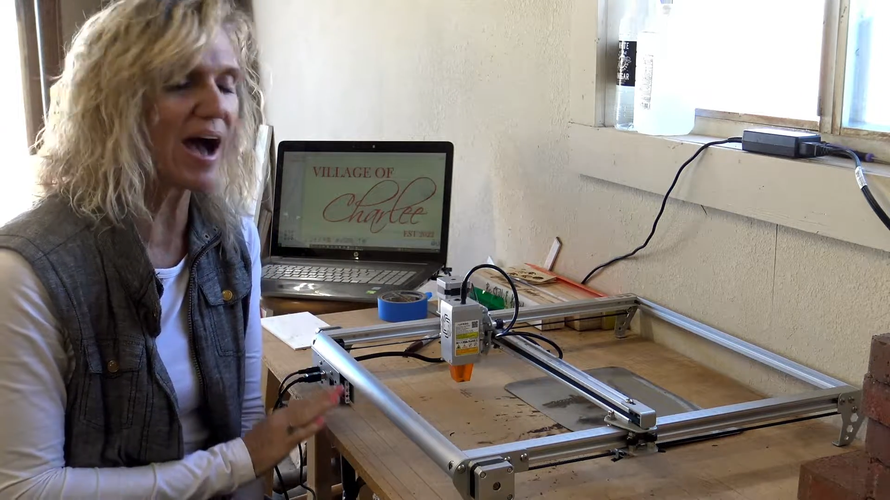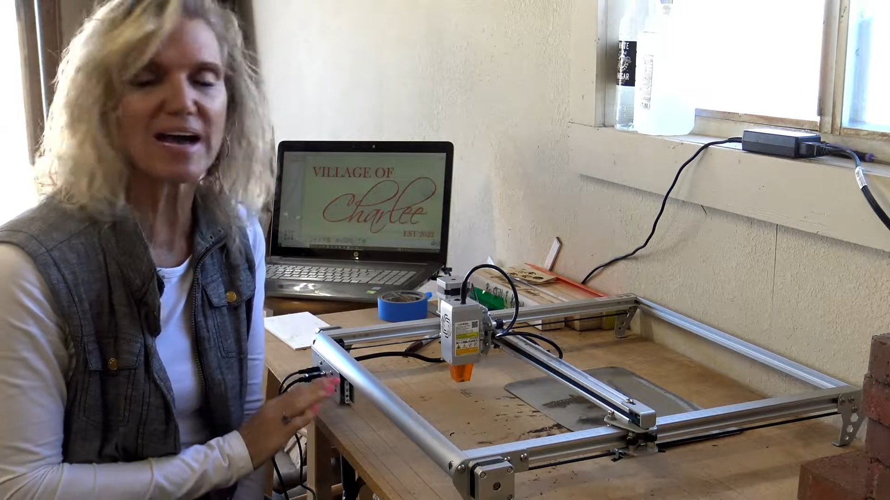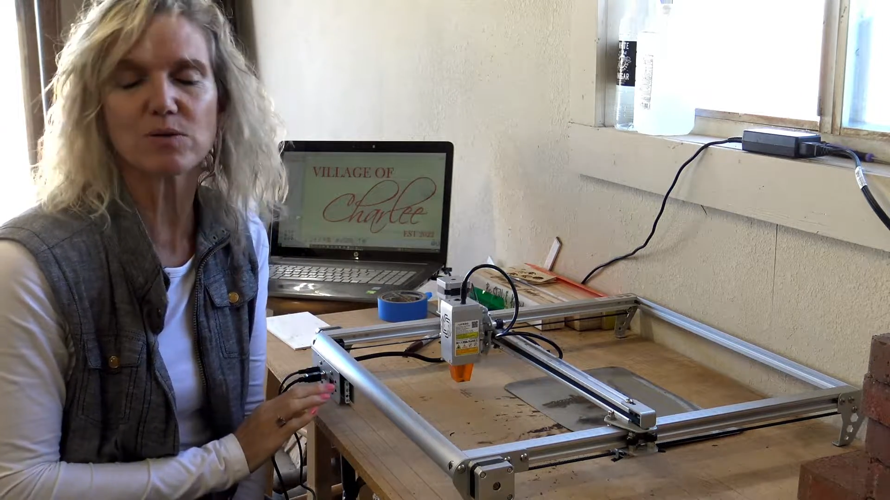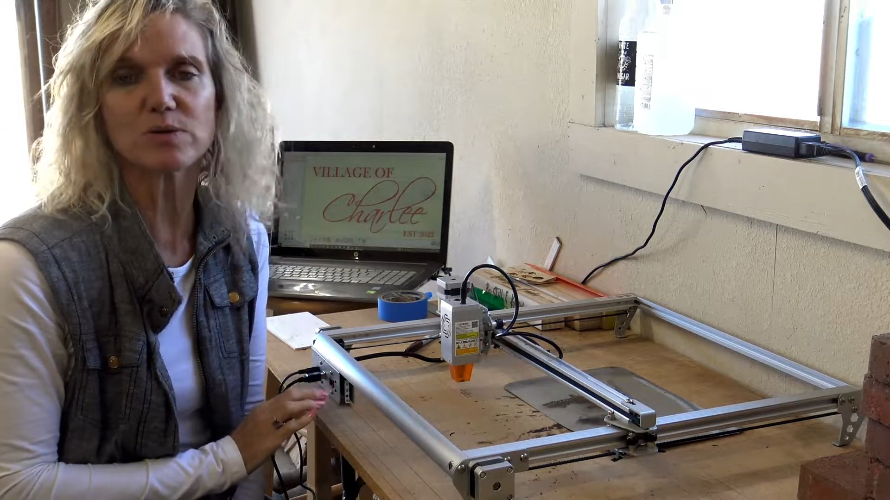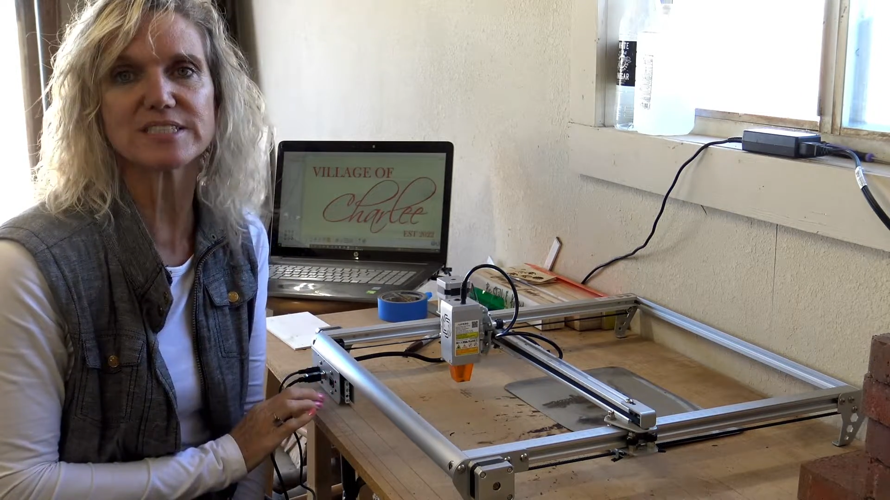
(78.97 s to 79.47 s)

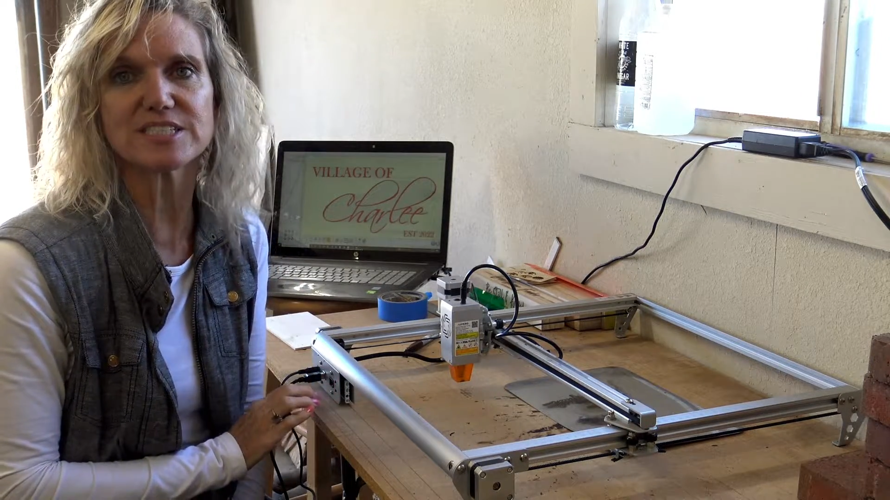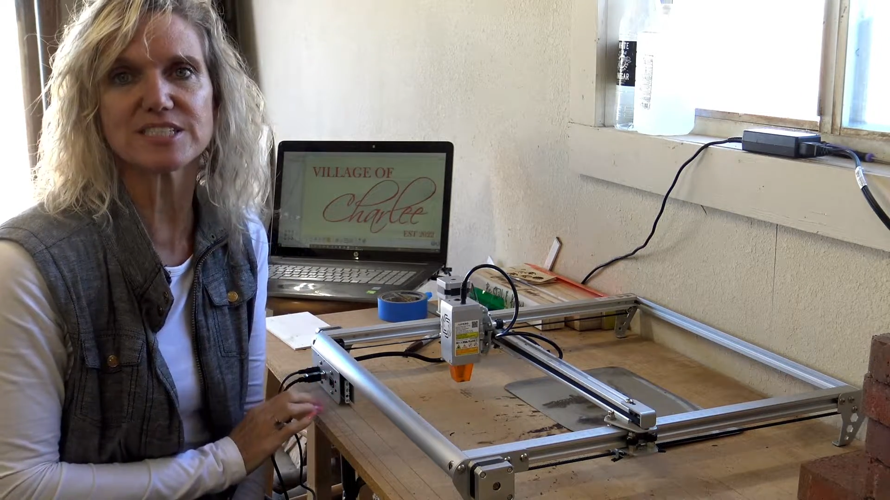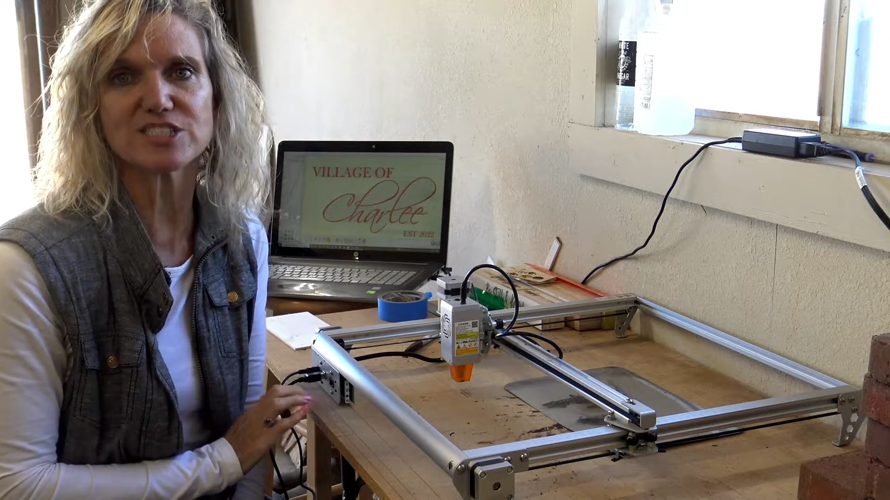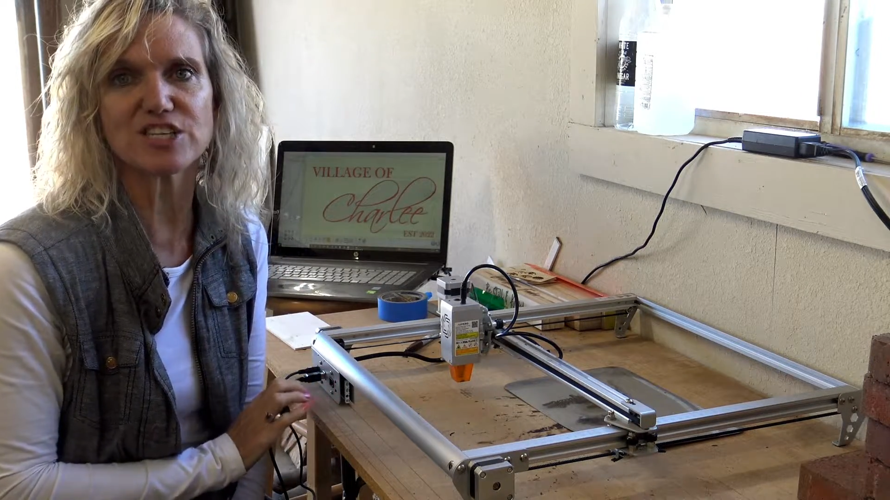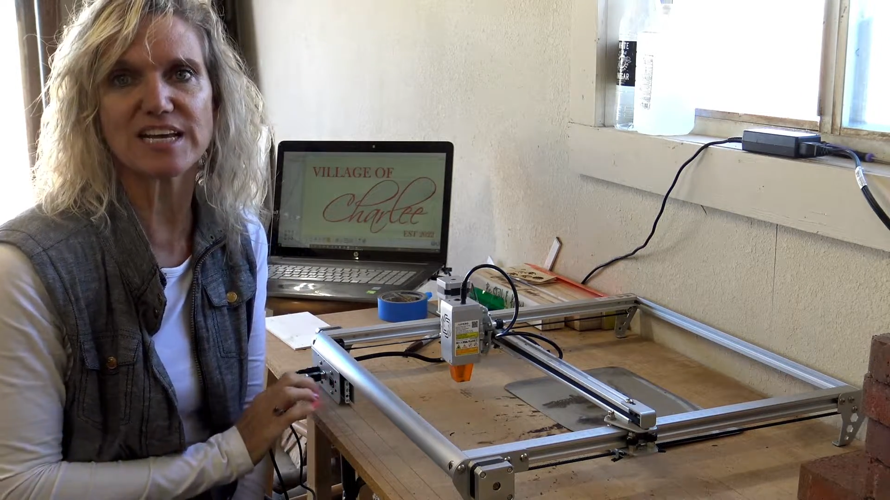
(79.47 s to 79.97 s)
I would
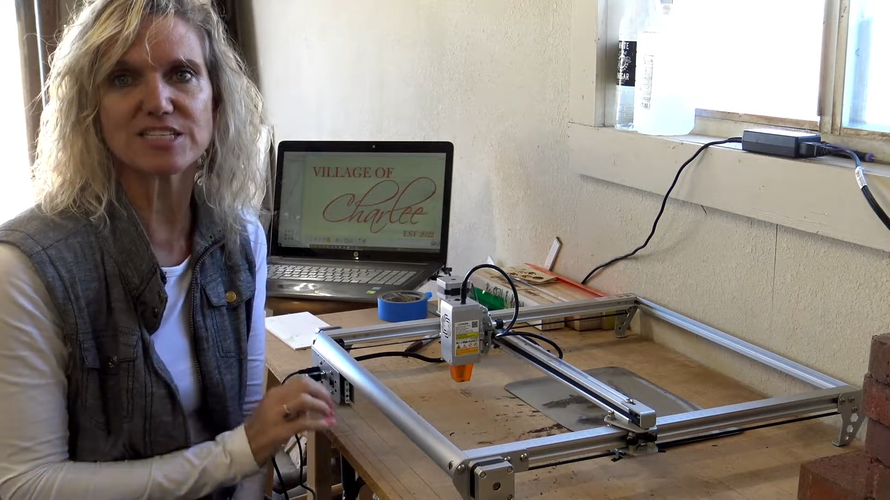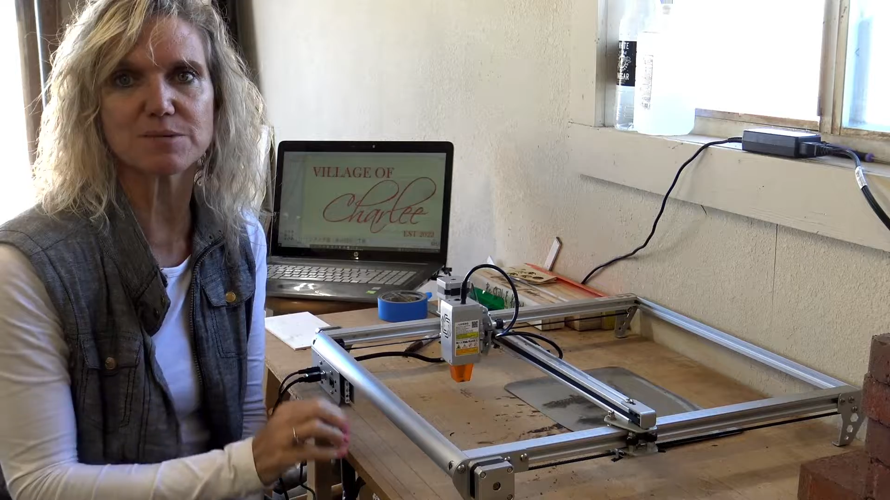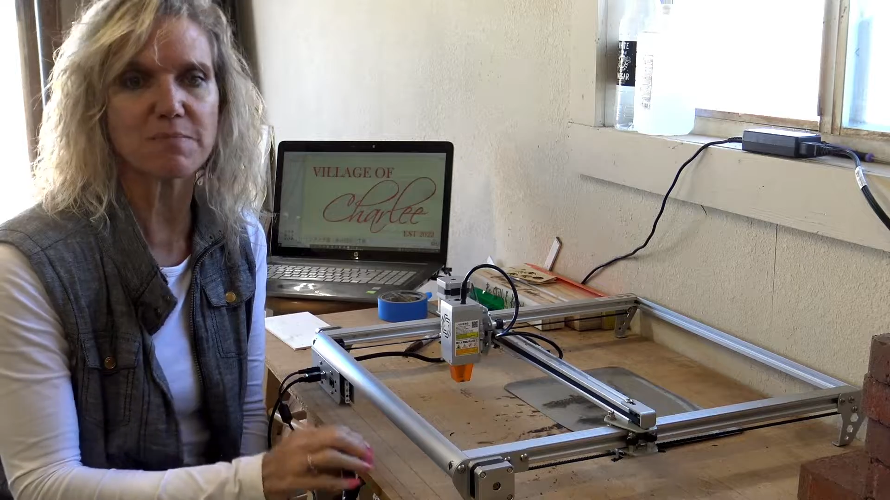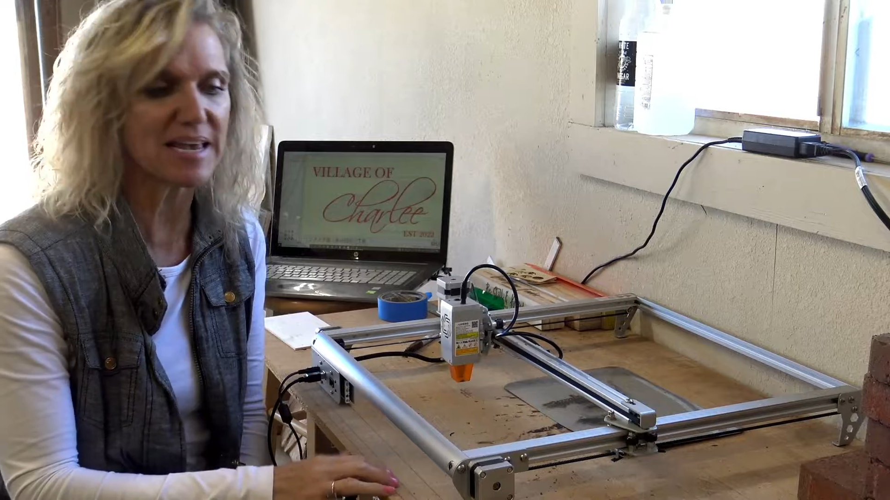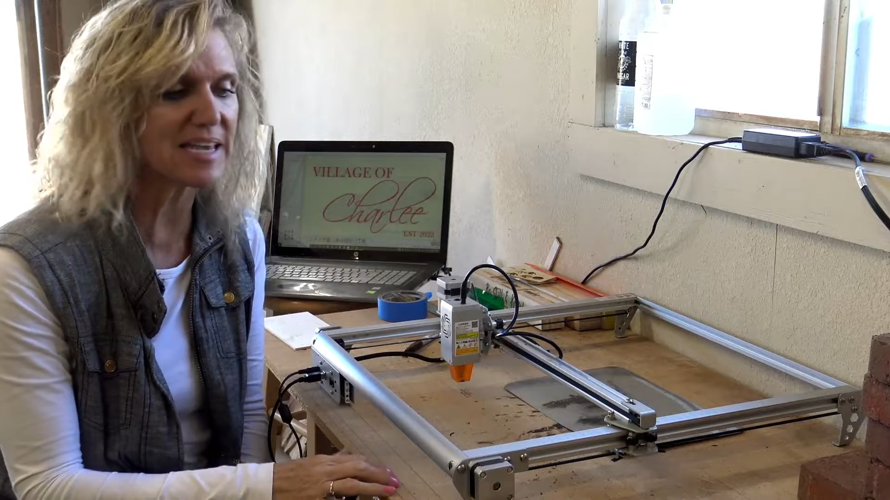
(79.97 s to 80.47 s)

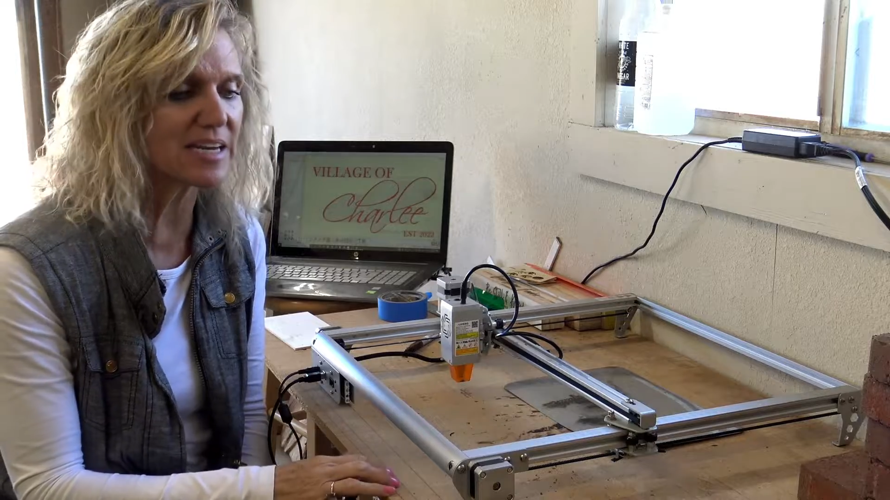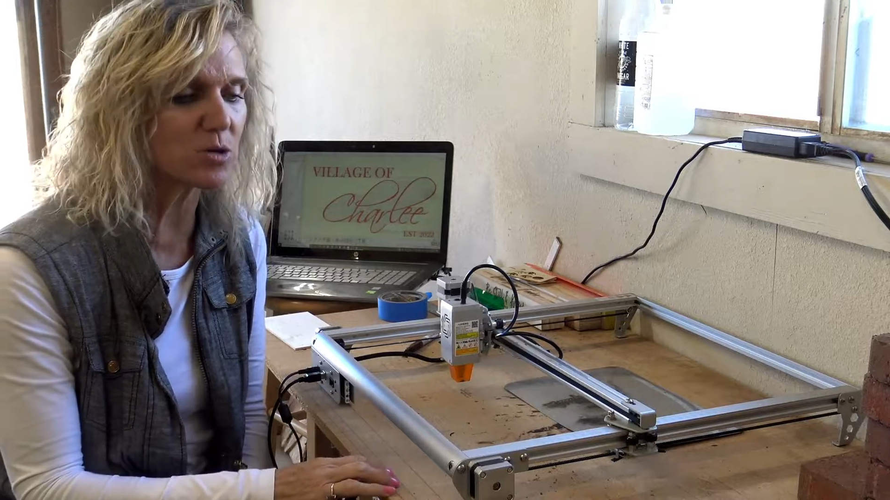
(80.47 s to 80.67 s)
suggest making